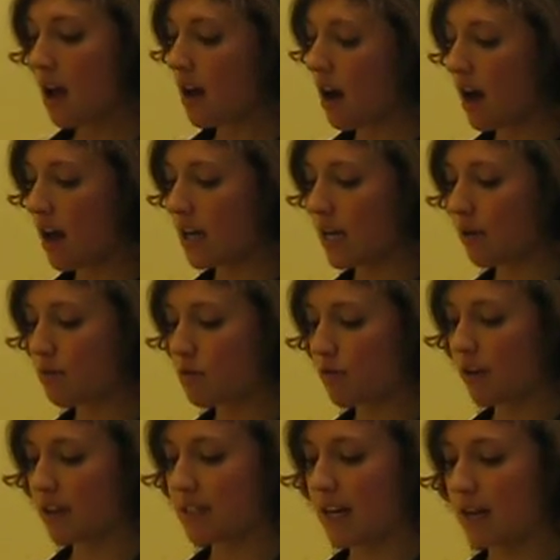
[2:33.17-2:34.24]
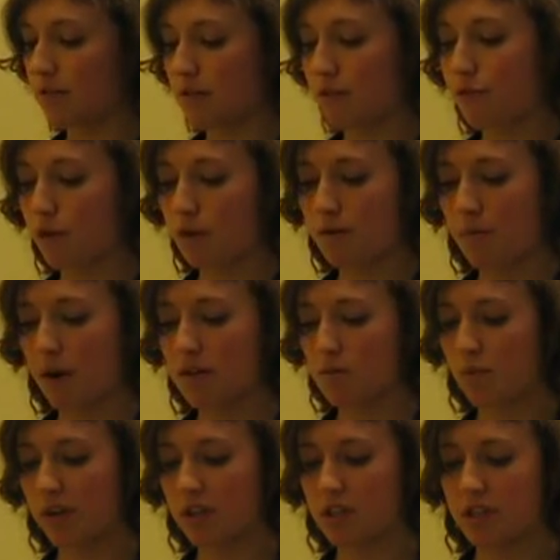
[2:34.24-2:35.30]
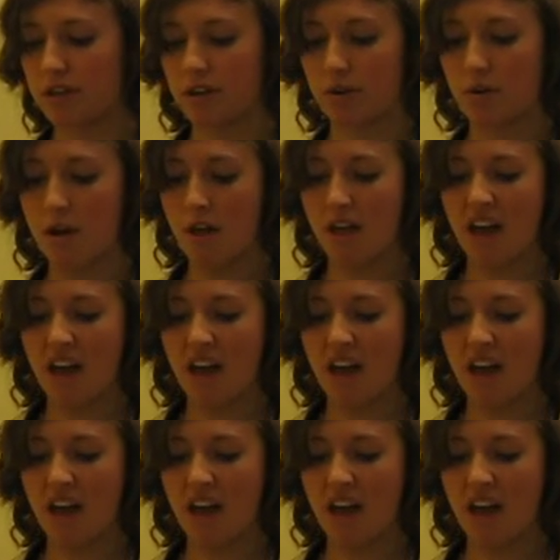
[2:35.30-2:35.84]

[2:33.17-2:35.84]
Now we move on to Henry IV, parts 1 and 2.